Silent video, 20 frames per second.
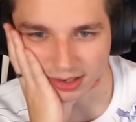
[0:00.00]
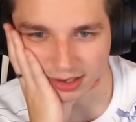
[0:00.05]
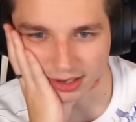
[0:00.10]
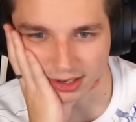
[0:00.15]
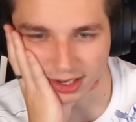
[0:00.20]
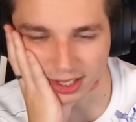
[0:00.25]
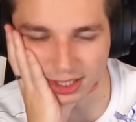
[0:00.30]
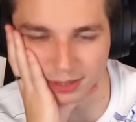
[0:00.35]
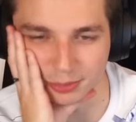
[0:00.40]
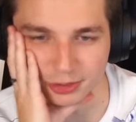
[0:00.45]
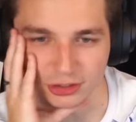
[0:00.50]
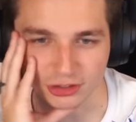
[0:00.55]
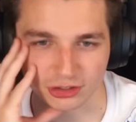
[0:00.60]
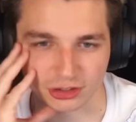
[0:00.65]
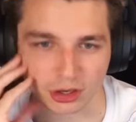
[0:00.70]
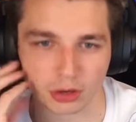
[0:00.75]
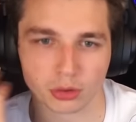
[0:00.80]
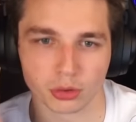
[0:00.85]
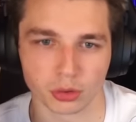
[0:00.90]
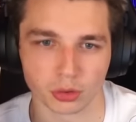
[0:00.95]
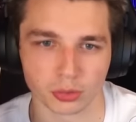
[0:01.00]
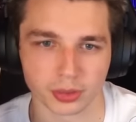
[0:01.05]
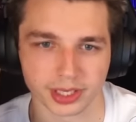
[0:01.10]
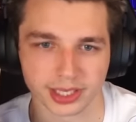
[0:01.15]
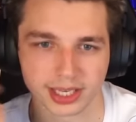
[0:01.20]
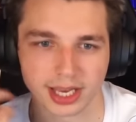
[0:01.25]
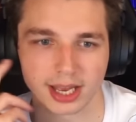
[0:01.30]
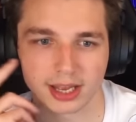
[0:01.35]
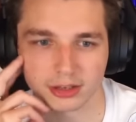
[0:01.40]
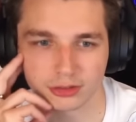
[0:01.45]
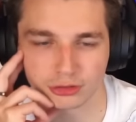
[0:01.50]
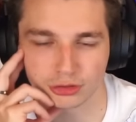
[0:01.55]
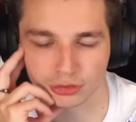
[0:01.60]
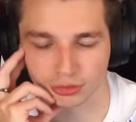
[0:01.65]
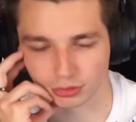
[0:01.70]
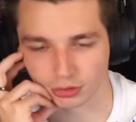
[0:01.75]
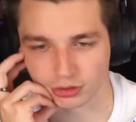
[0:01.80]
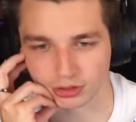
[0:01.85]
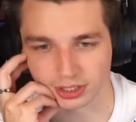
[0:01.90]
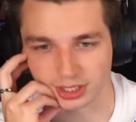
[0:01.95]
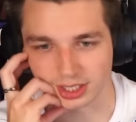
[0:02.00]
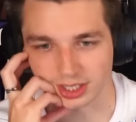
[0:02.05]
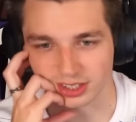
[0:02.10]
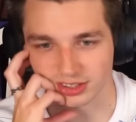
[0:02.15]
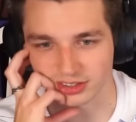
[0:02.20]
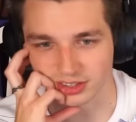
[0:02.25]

I think we just know who he truly is